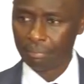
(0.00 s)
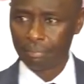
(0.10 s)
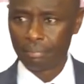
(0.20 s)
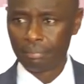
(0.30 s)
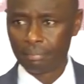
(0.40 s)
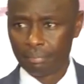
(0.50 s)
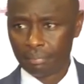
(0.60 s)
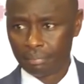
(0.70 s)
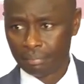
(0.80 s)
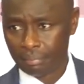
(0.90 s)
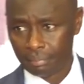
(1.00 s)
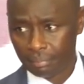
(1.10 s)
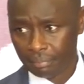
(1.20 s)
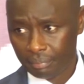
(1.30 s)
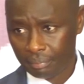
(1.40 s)

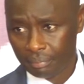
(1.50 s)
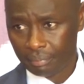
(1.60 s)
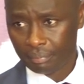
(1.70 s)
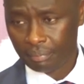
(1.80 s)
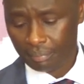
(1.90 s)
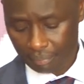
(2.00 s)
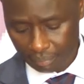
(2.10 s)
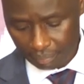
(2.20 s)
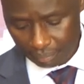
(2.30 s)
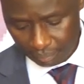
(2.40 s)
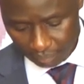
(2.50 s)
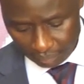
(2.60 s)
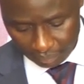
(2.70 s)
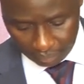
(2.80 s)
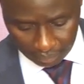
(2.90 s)

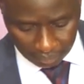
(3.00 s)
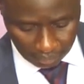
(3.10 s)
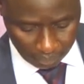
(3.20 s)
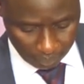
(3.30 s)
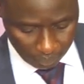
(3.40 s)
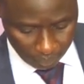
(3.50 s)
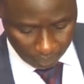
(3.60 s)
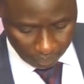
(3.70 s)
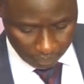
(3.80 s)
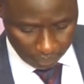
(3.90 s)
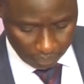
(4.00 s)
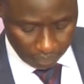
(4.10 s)
Nobody speaks.